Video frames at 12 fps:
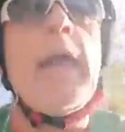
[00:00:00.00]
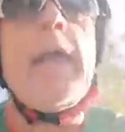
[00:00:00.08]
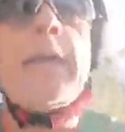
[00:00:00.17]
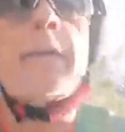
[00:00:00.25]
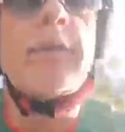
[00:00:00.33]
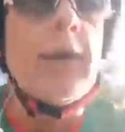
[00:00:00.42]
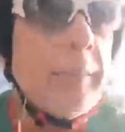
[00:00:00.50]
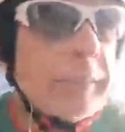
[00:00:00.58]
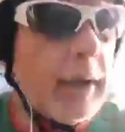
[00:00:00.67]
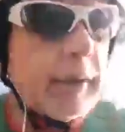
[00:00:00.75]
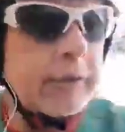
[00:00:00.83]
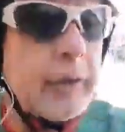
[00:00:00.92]
except
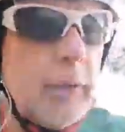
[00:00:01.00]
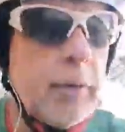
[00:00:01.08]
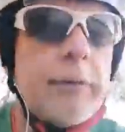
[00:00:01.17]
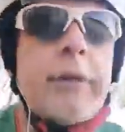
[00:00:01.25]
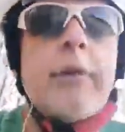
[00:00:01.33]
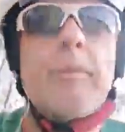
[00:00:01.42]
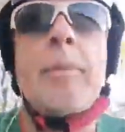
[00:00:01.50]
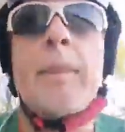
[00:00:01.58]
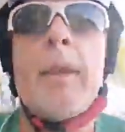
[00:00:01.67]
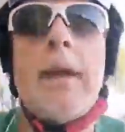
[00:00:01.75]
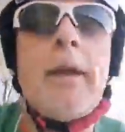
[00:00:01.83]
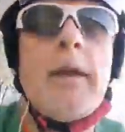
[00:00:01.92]
ourselves.
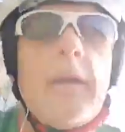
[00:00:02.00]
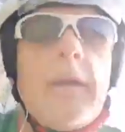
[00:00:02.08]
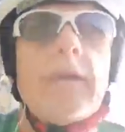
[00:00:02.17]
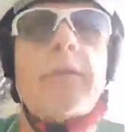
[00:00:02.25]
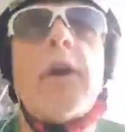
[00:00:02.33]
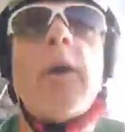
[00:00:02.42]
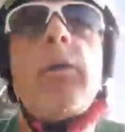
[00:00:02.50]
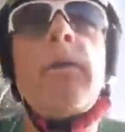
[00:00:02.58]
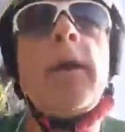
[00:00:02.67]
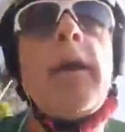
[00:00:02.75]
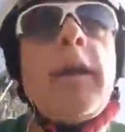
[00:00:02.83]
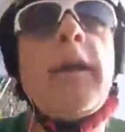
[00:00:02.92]
So
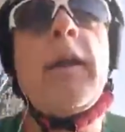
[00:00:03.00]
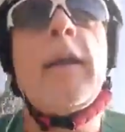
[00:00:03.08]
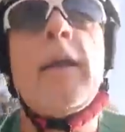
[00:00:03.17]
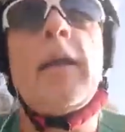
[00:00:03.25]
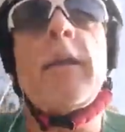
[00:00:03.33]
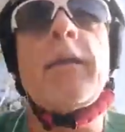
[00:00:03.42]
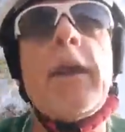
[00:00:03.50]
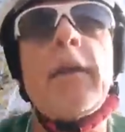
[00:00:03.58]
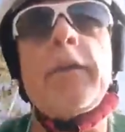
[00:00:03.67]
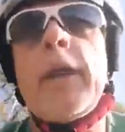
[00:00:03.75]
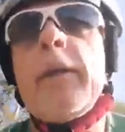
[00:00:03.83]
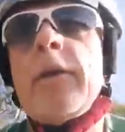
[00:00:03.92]

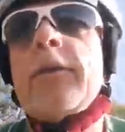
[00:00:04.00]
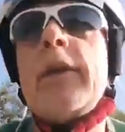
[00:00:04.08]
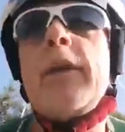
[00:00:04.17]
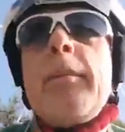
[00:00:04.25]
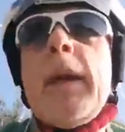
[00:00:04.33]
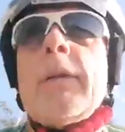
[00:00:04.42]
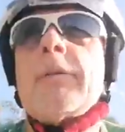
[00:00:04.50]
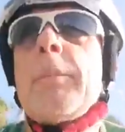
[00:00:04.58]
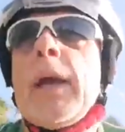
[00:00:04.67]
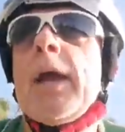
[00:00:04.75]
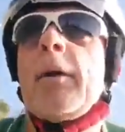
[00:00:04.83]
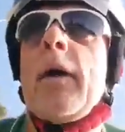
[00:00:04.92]
there is the immense
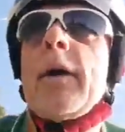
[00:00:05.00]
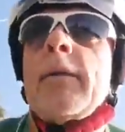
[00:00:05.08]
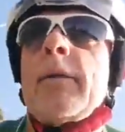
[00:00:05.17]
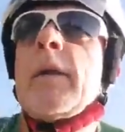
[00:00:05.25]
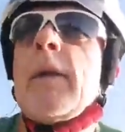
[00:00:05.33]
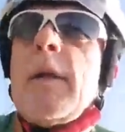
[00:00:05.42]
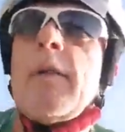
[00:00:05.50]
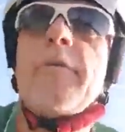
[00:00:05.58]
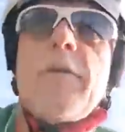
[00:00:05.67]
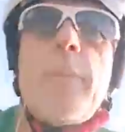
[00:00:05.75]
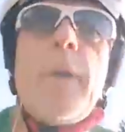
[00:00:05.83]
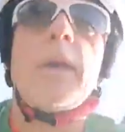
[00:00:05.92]
power
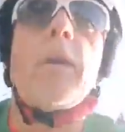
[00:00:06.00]
from our